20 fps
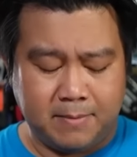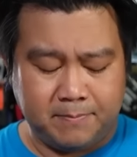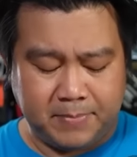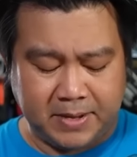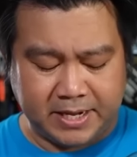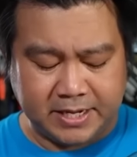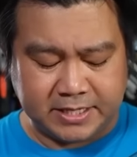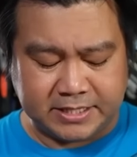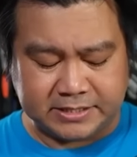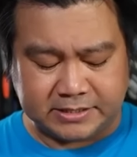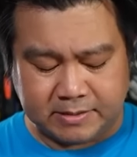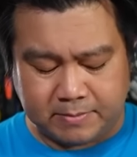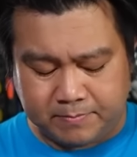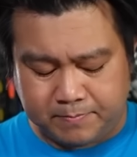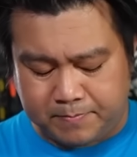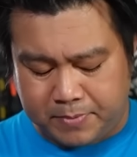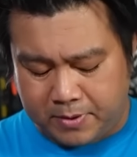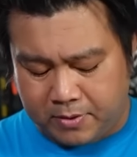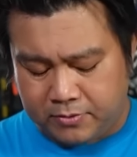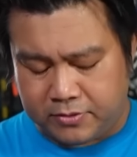because
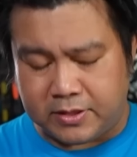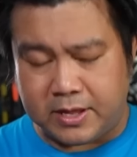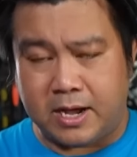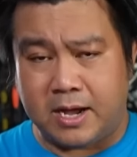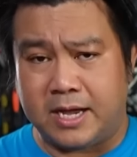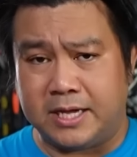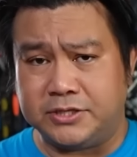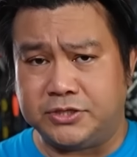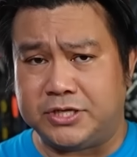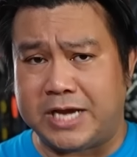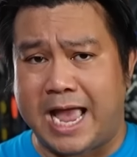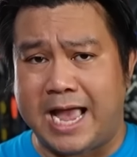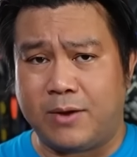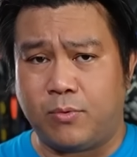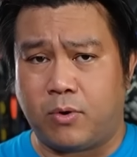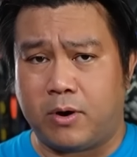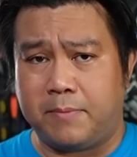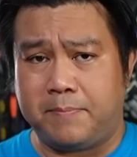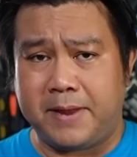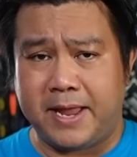both
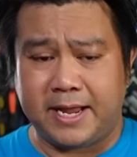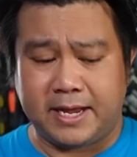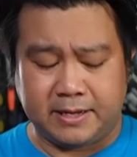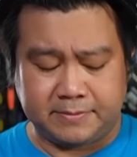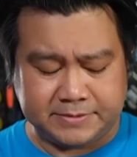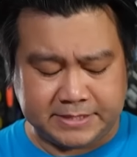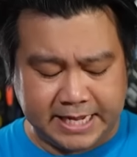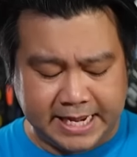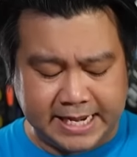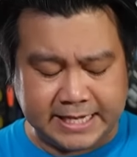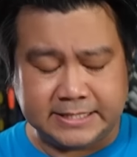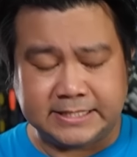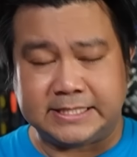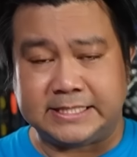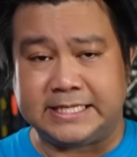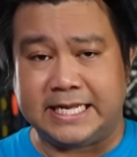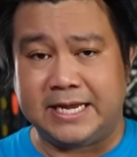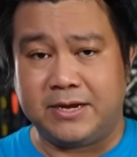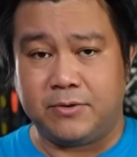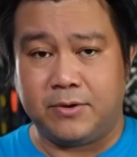Jaguar pickups in
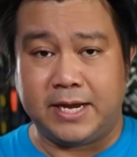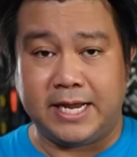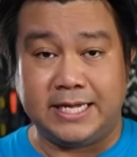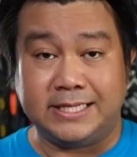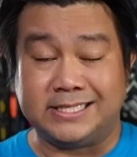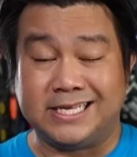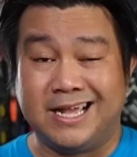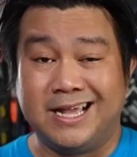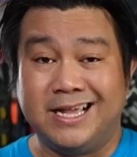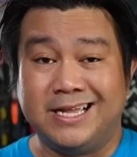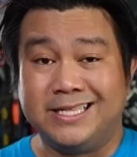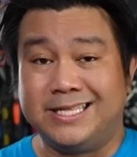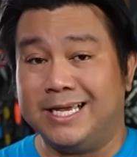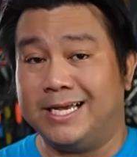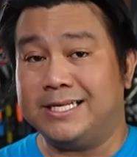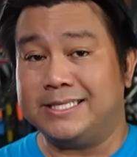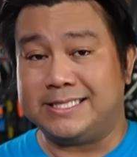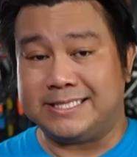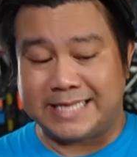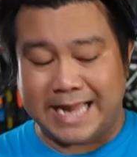series
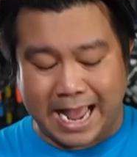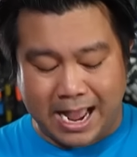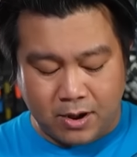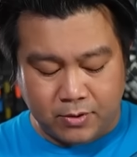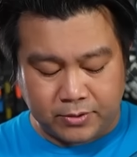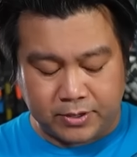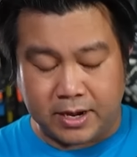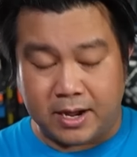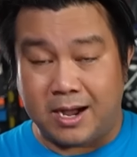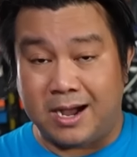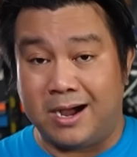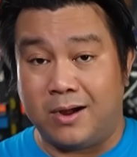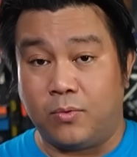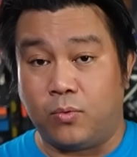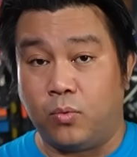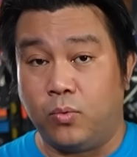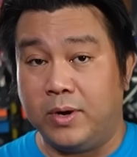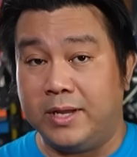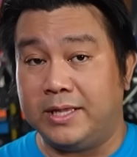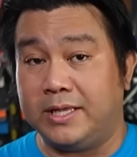does sound
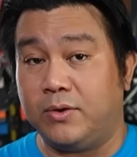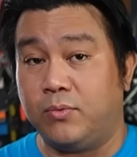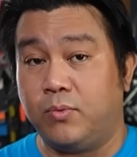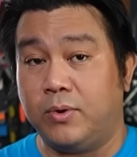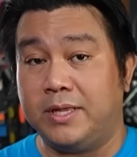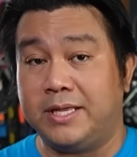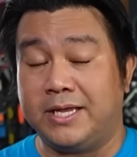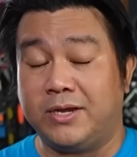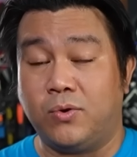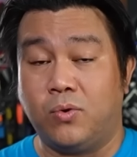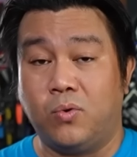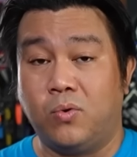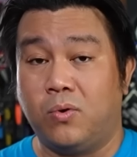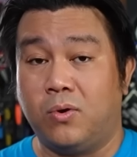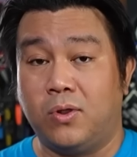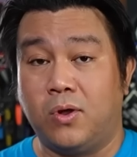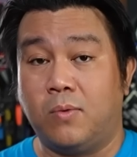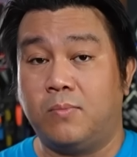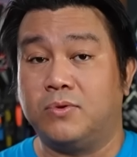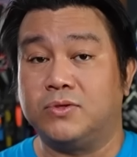really
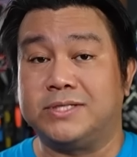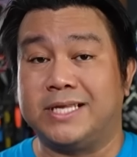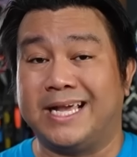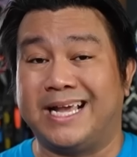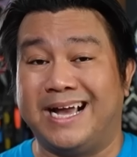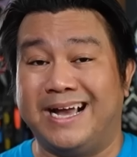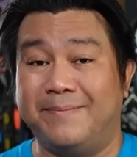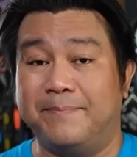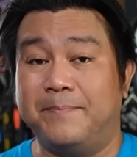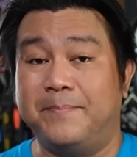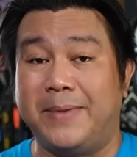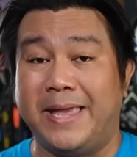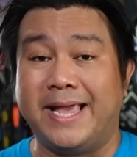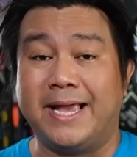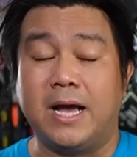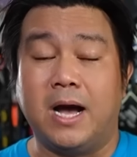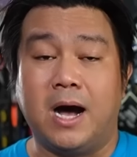cool, almost like a big